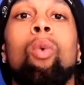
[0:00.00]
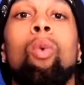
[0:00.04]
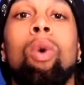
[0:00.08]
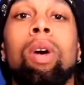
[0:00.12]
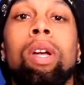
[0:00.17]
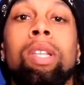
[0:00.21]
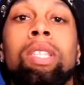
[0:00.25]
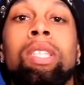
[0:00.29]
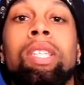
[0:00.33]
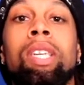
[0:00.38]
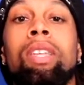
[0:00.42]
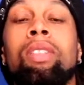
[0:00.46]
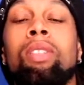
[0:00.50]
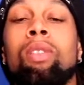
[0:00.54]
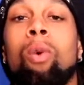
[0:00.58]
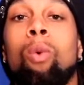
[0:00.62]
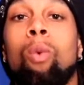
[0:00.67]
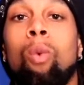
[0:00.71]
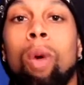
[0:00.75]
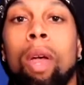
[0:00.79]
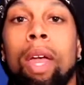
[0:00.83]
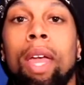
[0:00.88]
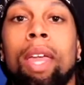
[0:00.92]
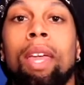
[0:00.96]
What's in
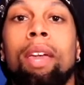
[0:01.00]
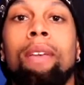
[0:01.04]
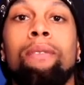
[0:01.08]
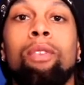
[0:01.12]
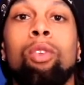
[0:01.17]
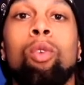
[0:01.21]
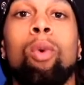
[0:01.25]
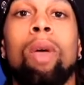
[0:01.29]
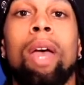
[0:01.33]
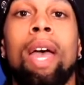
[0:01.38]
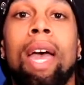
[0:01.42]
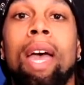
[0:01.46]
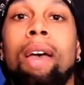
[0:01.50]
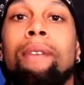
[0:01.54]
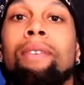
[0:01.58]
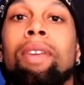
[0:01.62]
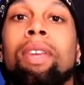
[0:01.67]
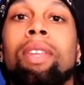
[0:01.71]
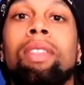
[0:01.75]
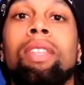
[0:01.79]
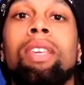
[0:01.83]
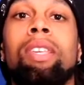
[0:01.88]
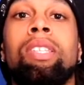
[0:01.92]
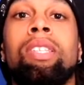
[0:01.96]
the way of you
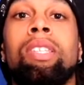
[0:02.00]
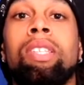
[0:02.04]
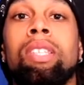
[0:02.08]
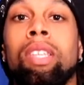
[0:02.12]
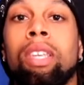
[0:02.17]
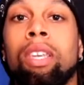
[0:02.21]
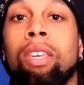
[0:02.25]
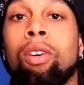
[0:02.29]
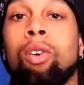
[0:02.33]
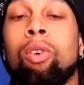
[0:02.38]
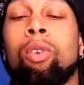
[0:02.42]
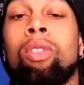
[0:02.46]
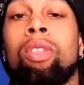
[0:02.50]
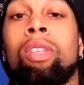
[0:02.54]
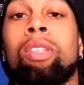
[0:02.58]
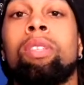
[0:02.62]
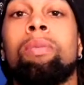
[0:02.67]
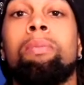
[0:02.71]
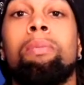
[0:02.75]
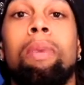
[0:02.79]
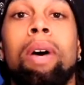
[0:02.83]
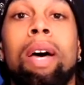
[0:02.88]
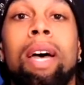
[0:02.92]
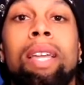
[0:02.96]
having this skill,
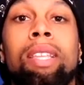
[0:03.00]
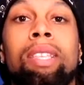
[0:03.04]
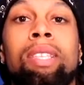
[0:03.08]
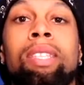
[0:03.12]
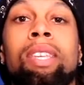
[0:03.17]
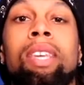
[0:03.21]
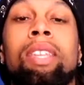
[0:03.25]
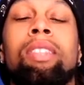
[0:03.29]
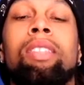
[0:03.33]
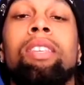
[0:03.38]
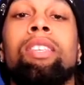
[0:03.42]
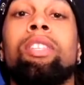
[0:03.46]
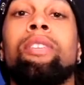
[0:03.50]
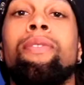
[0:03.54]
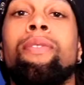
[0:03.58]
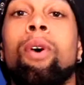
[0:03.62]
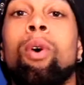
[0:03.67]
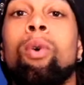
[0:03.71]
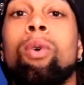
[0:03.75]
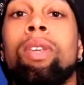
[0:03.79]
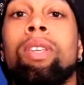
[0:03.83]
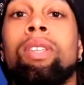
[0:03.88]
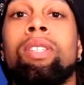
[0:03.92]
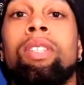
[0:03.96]
this mindset, this
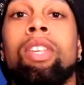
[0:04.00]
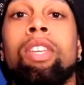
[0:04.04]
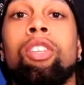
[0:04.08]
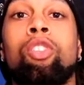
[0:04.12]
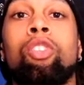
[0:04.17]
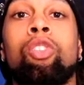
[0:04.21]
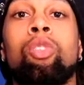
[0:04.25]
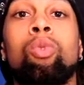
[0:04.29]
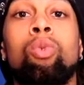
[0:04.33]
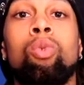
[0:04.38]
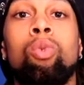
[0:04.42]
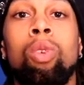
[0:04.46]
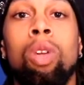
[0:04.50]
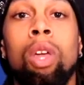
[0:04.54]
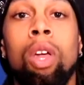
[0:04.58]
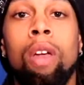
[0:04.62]
focus that you